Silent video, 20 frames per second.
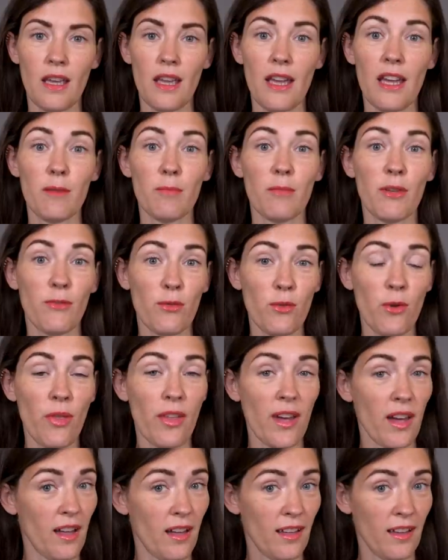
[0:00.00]
And before
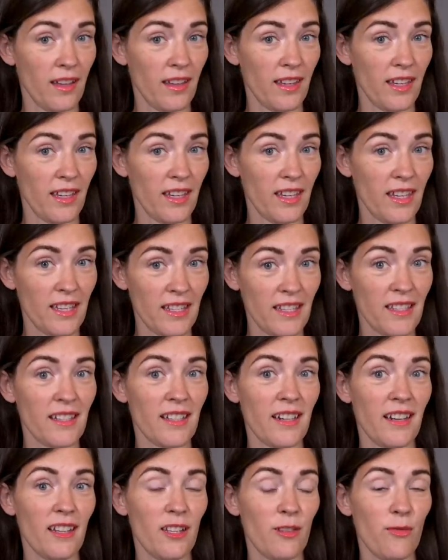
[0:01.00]
that, he
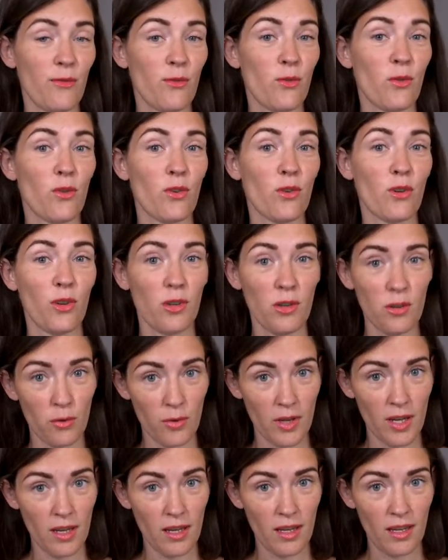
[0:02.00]
designed for
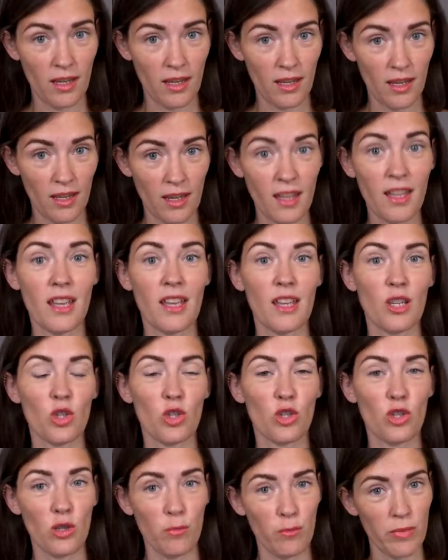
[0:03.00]
Chloé,
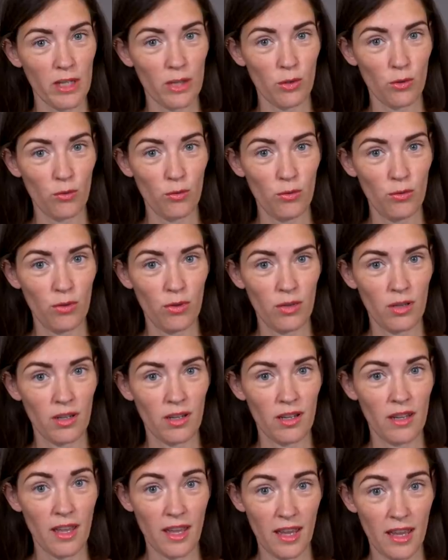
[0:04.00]
Jean Patou,
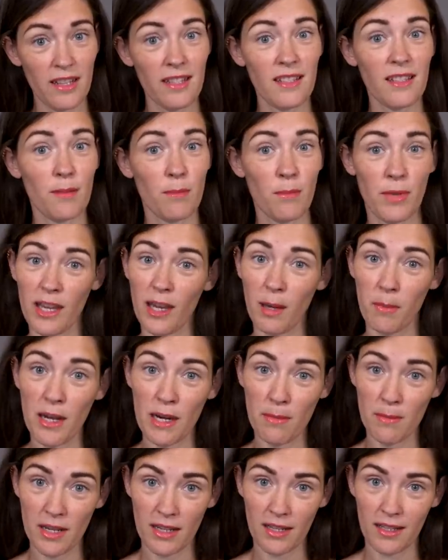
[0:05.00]
and Pierre
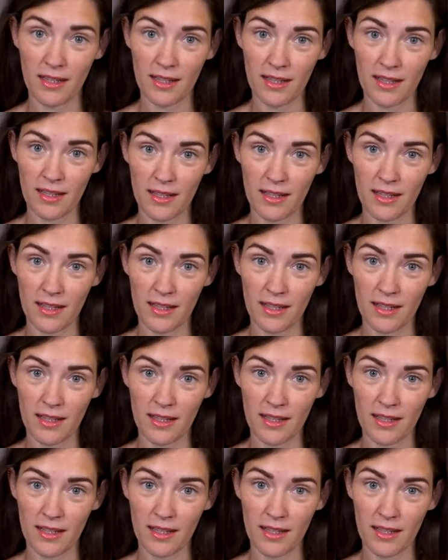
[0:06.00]
Balmain.